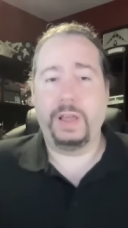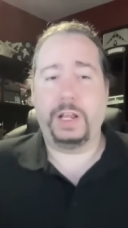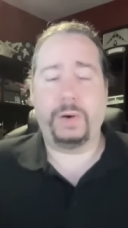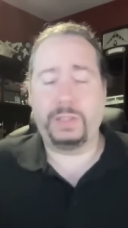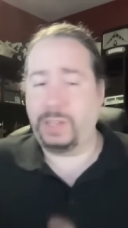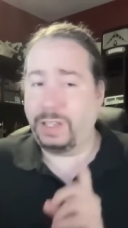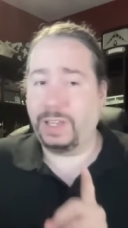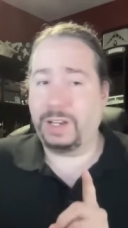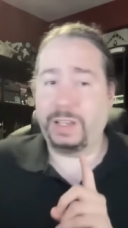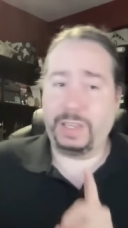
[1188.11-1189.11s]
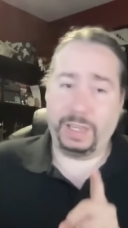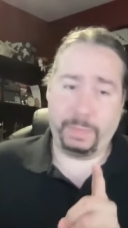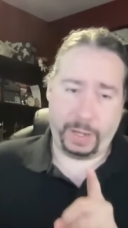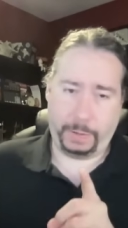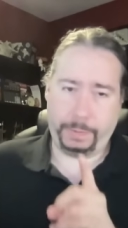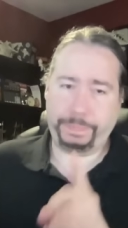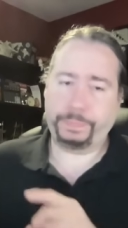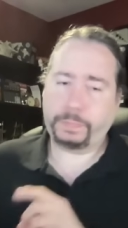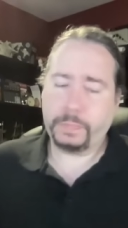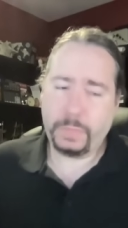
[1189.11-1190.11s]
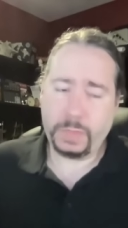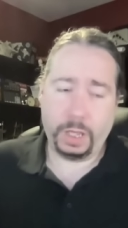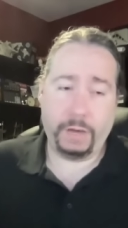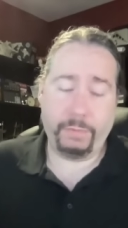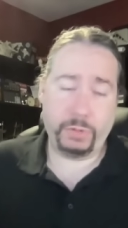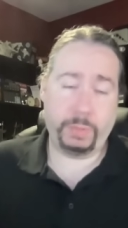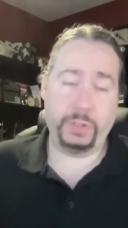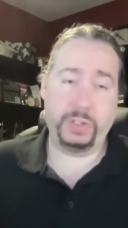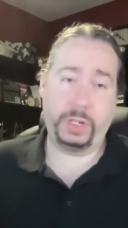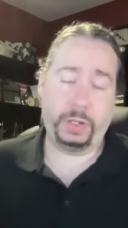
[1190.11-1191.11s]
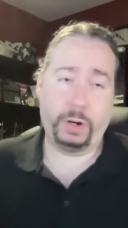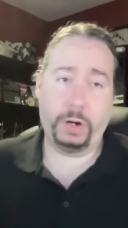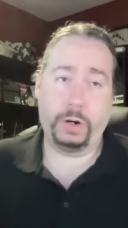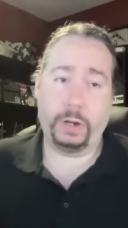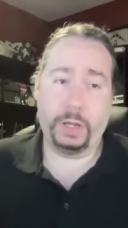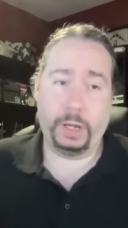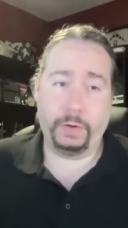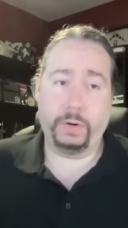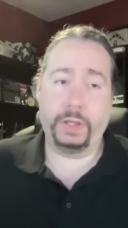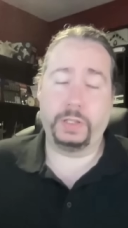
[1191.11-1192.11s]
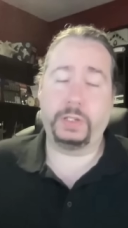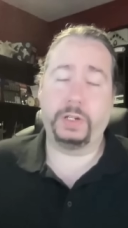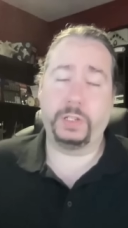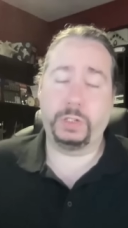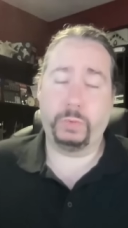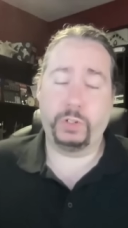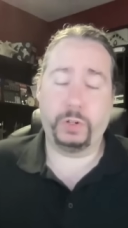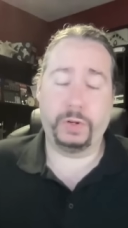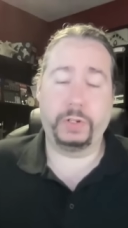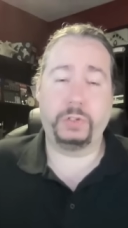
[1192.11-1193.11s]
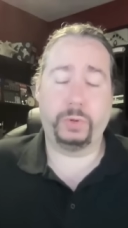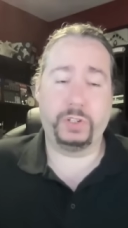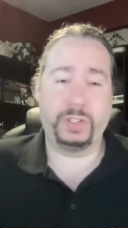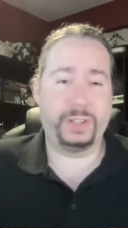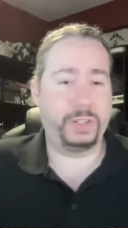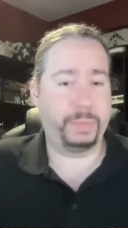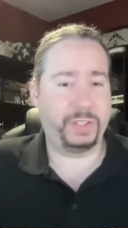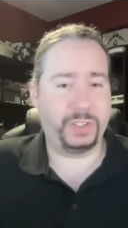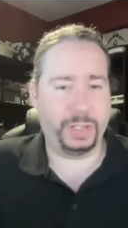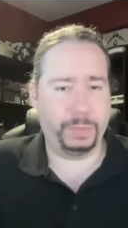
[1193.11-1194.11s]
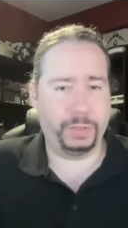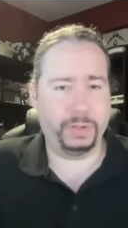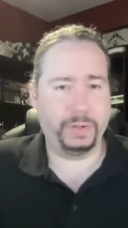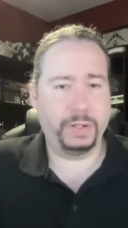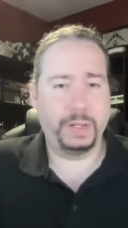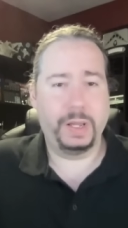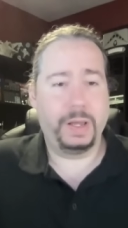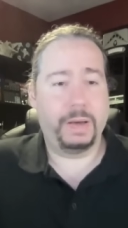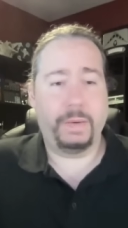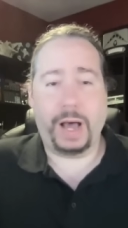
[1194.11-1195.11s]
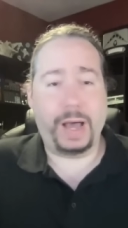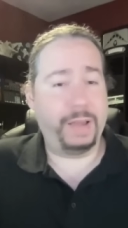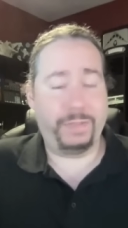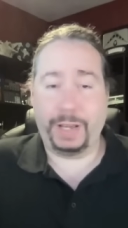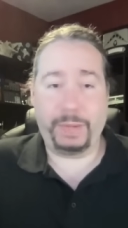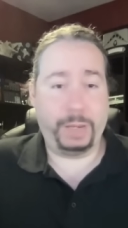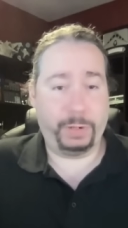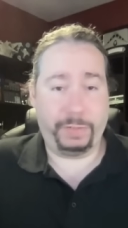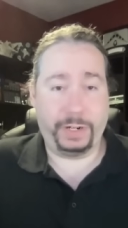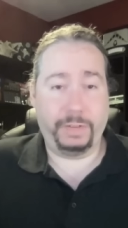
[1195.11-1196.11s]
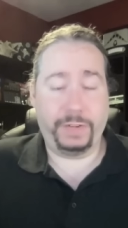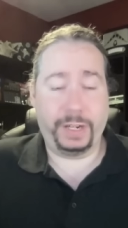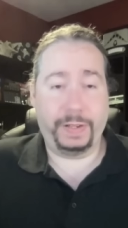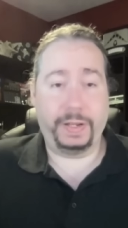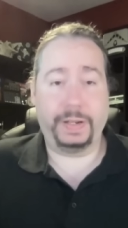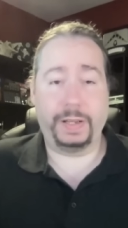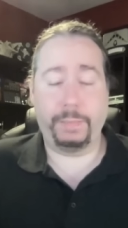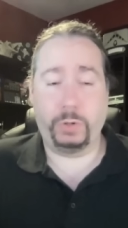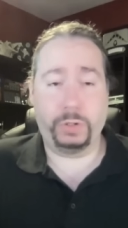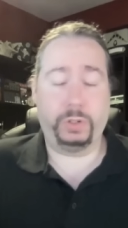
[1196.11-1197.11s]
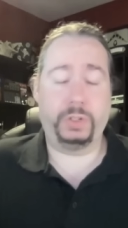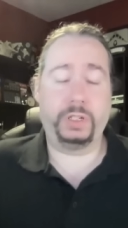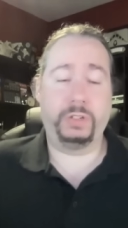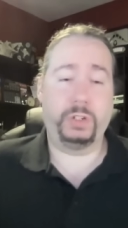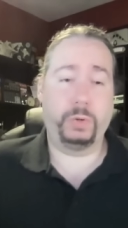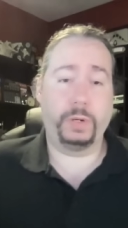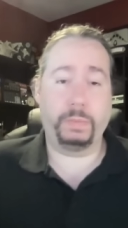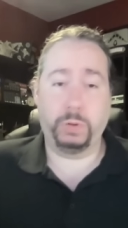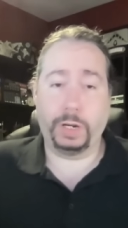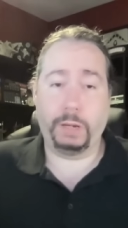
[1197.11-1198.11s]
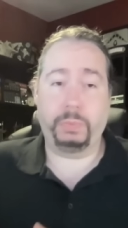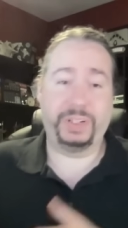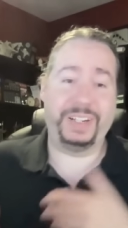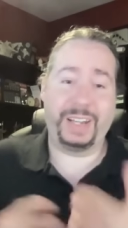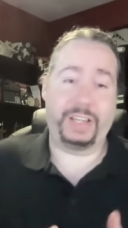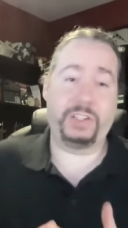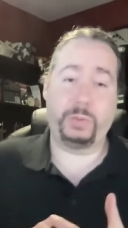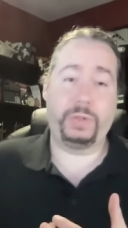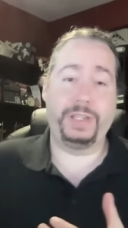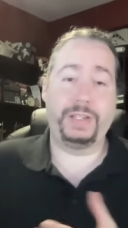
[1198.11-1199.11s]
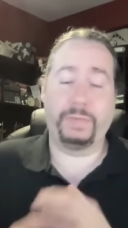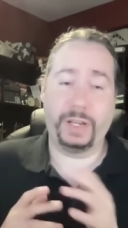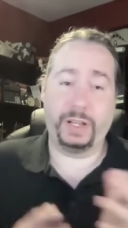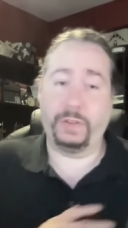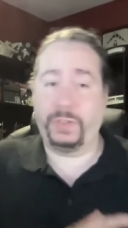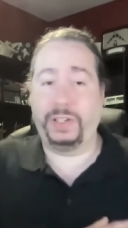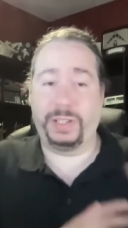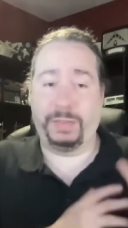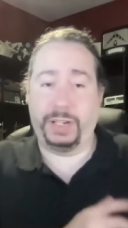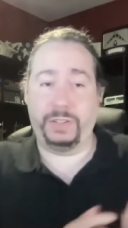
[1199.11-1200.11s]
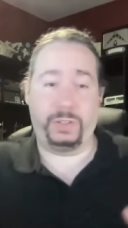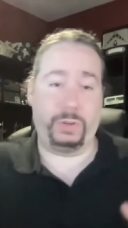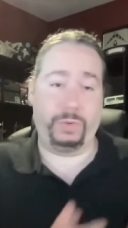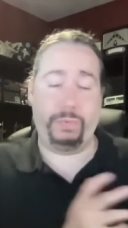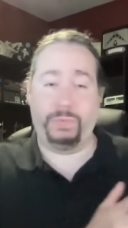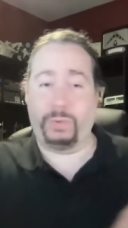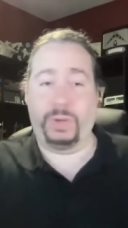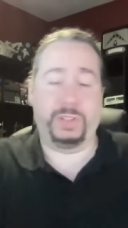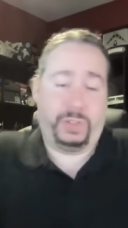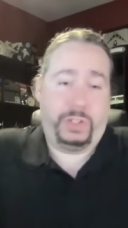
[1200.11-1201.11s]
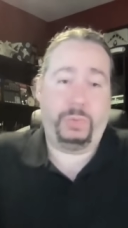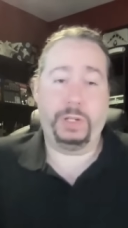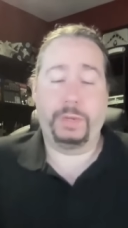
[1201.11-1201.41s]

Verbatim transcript: Now, I did get an email um, someone saying there are other incidents in which Internet Historian's done something similar. I have not been able to verify that. I'm going to look into it probably next week. I've got other things I've got to do the rest of this week.